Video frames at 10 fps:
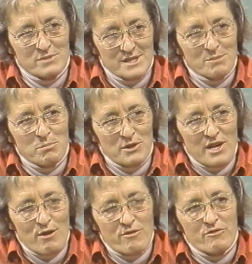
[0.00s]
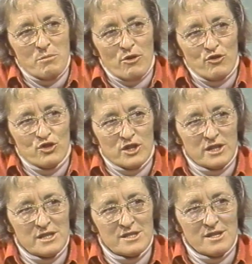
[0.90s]
symbol now of Mother
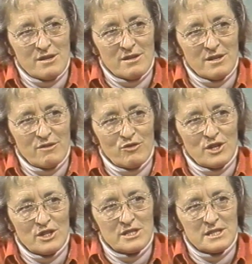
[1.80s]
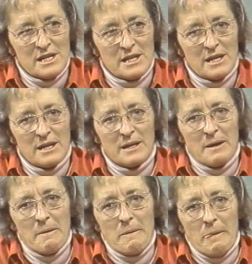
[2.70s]
Teresa, if you understand
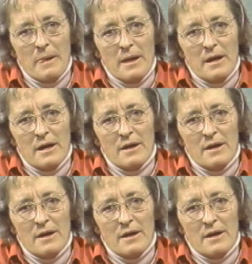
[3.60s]
that.